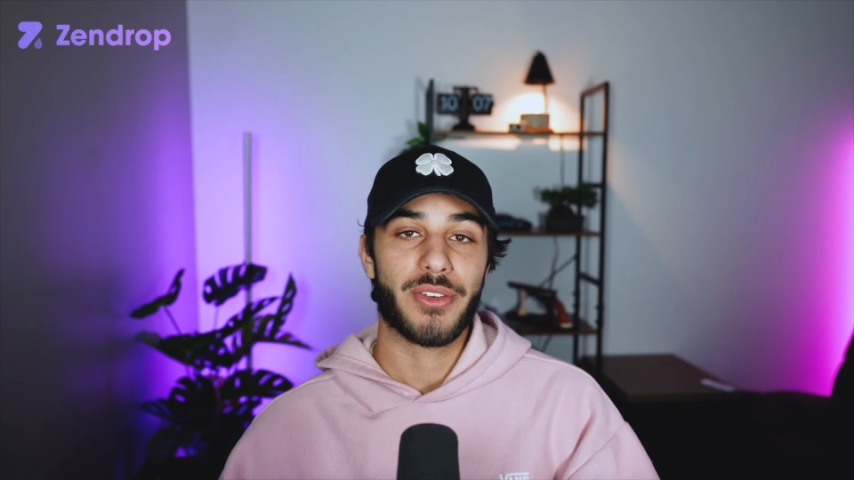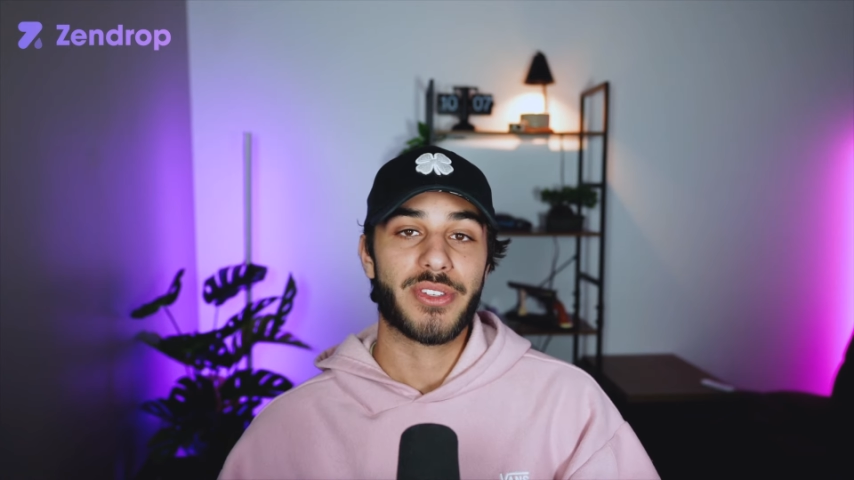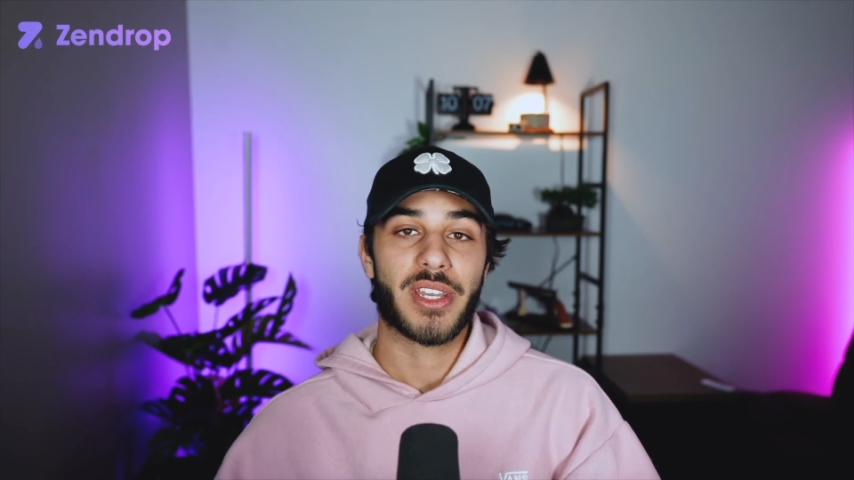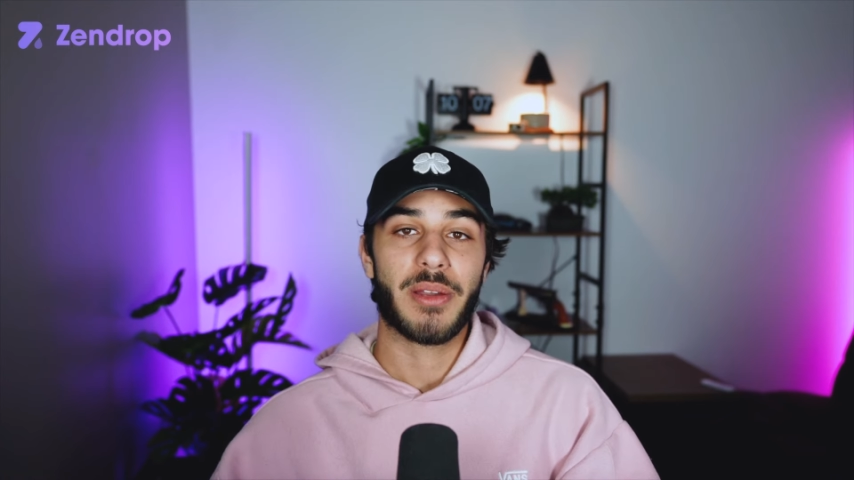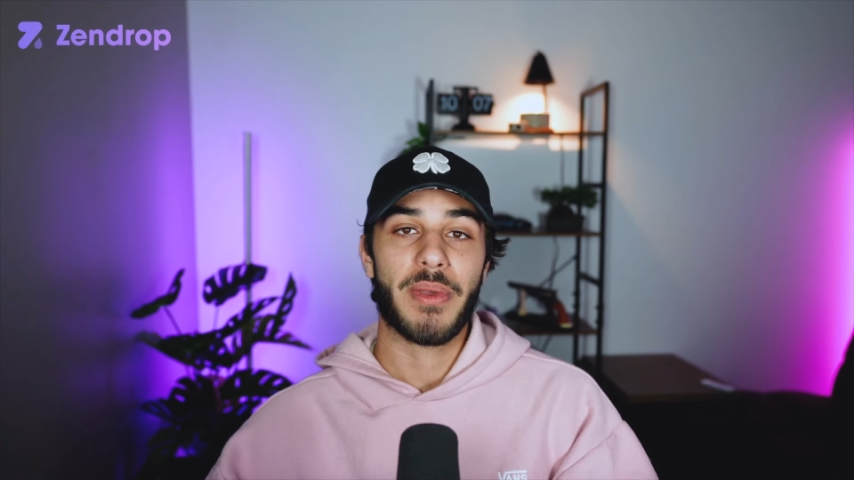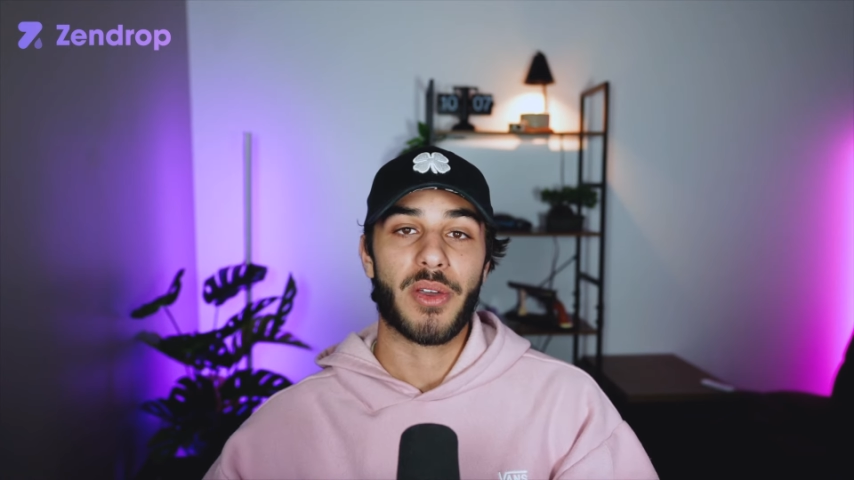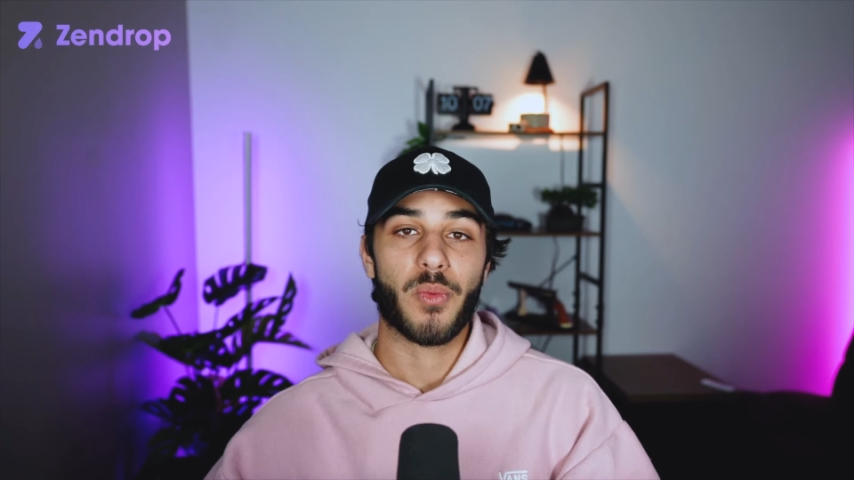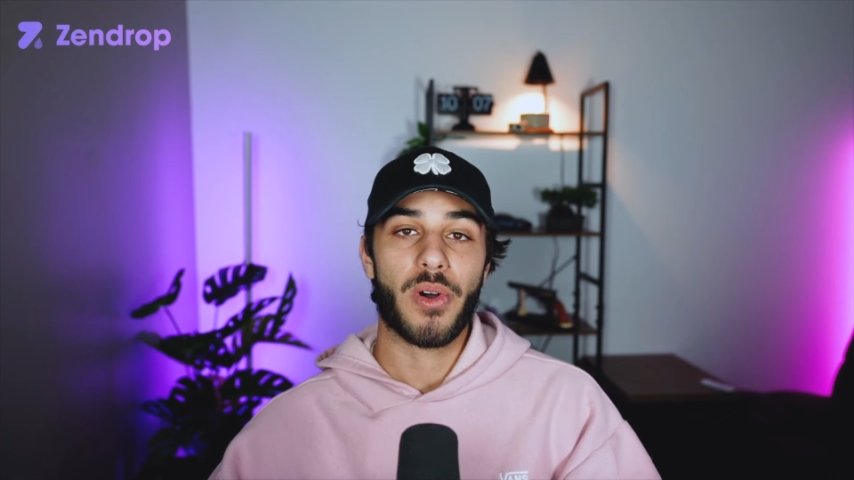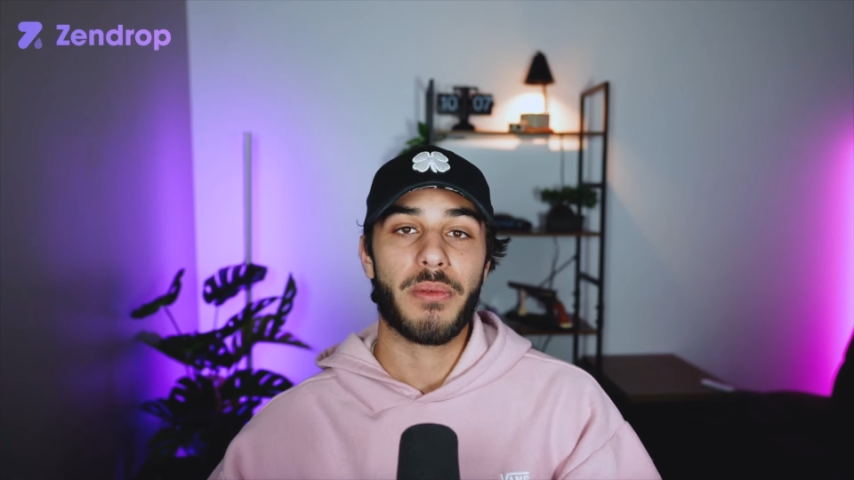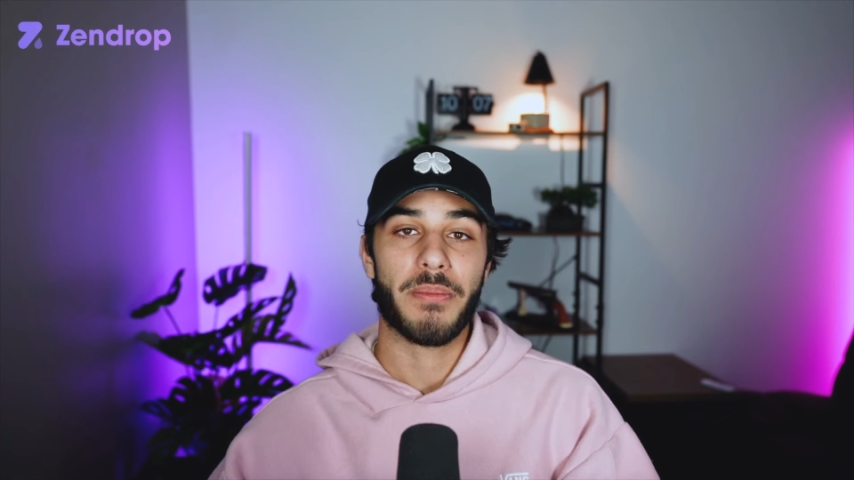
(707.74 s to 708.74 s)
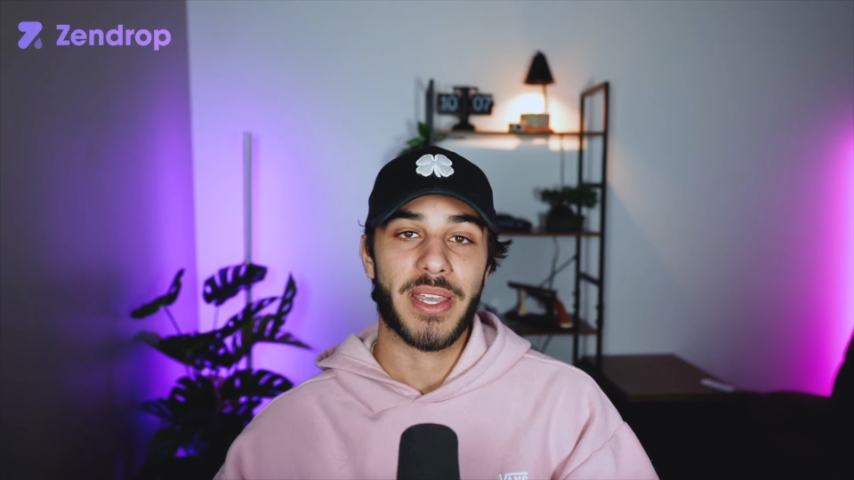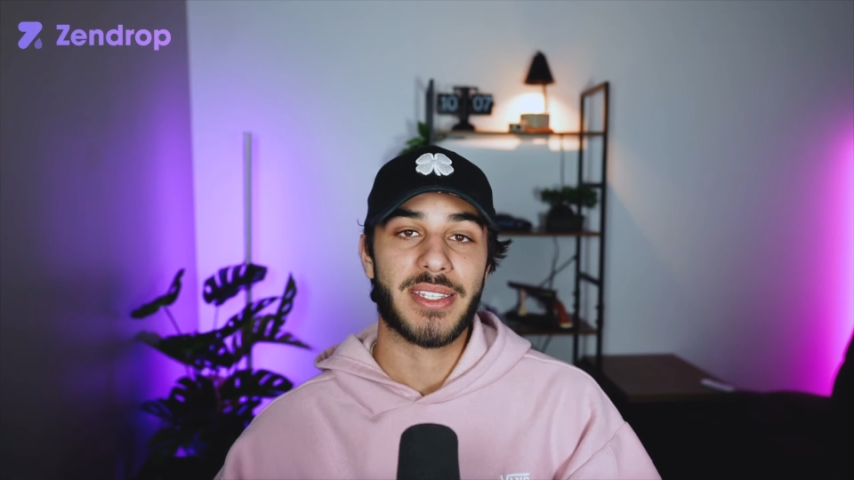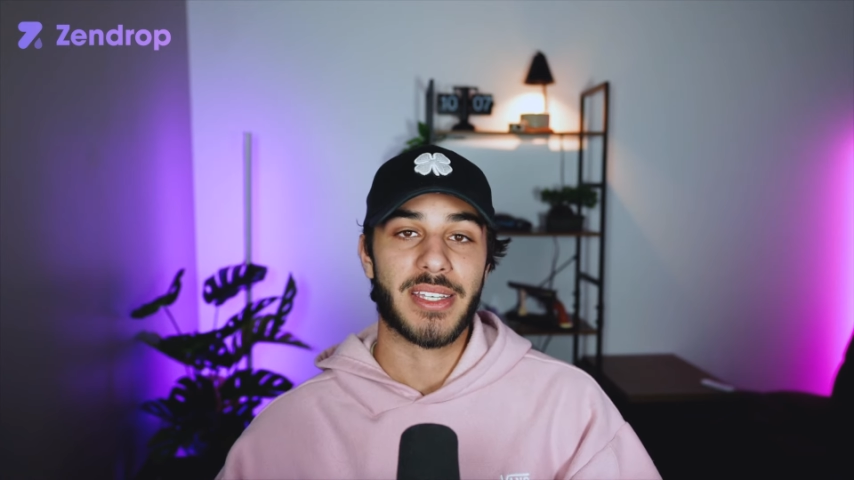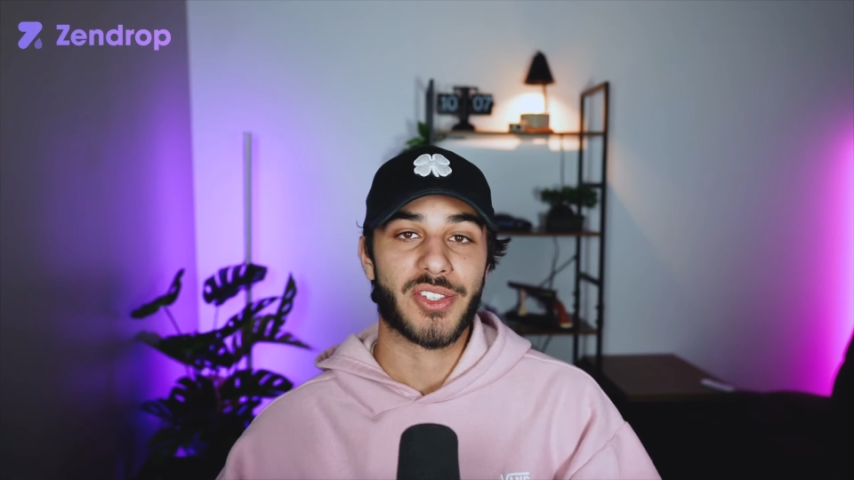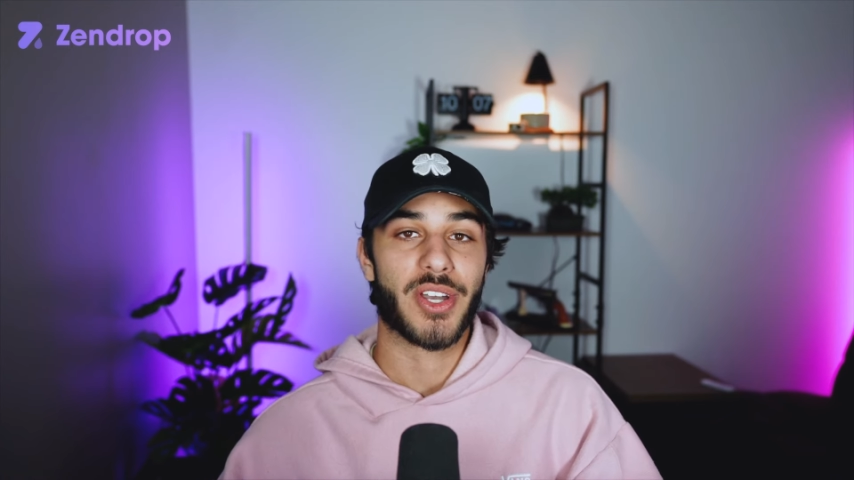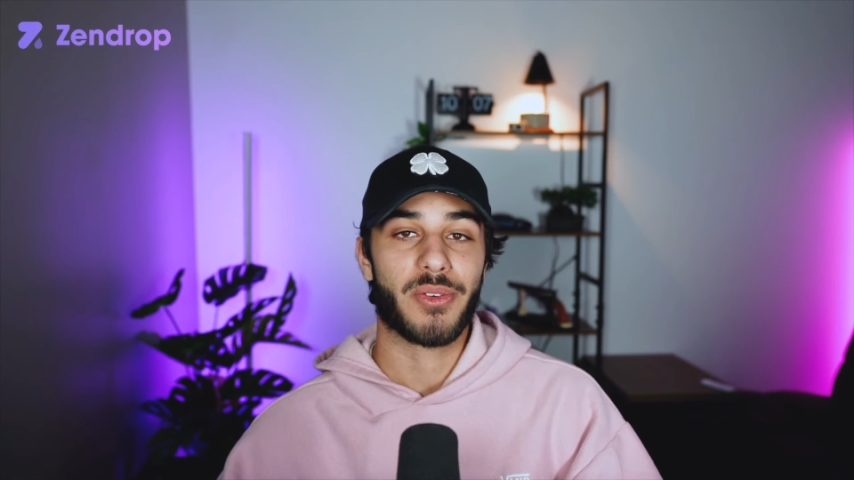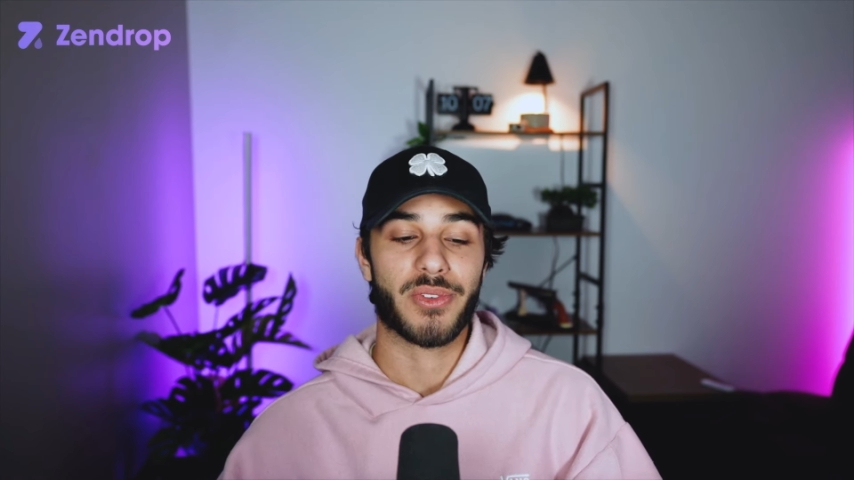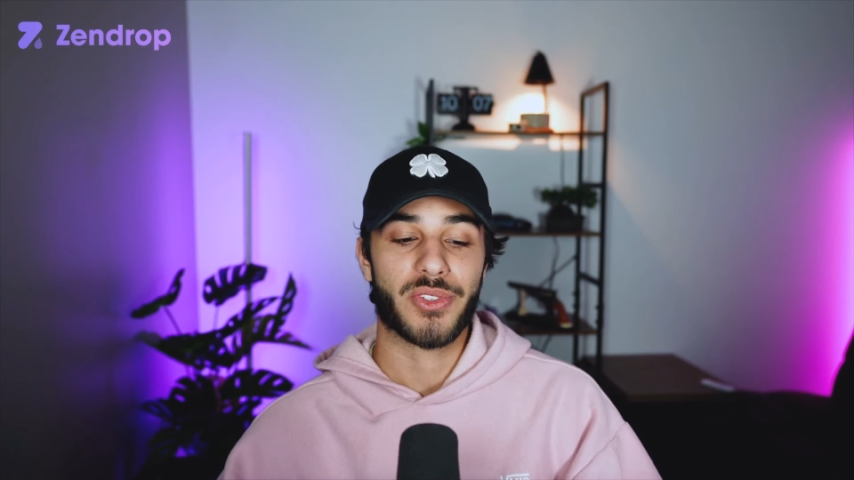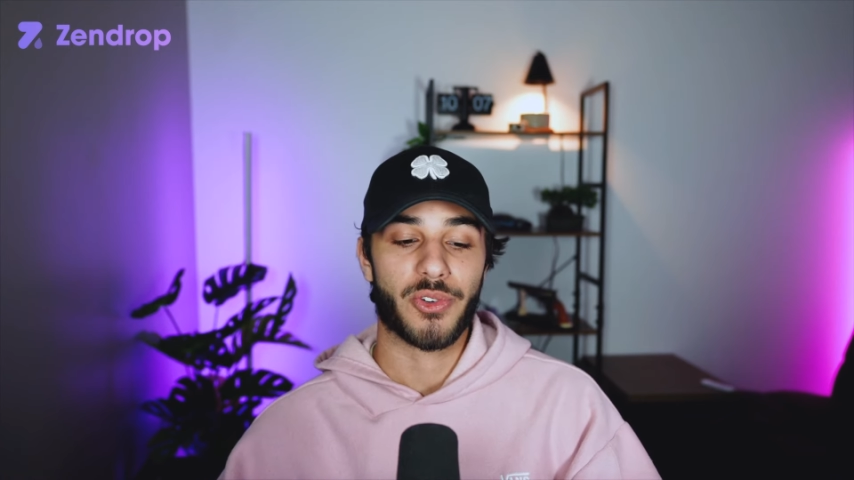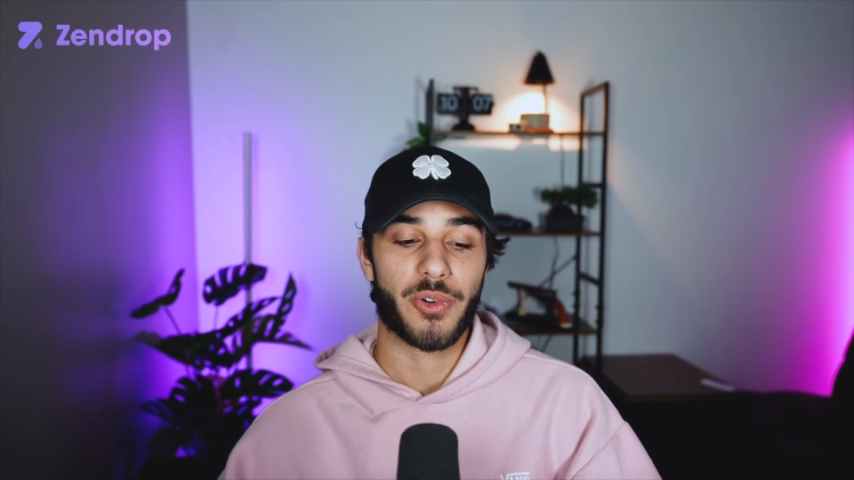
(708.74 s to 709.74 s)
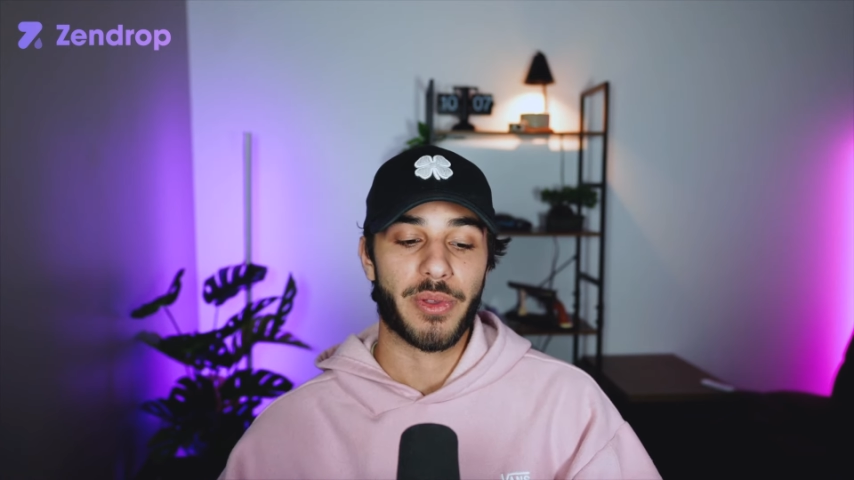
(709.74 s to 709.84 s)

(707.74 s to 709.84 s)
they're just going to make one basic general store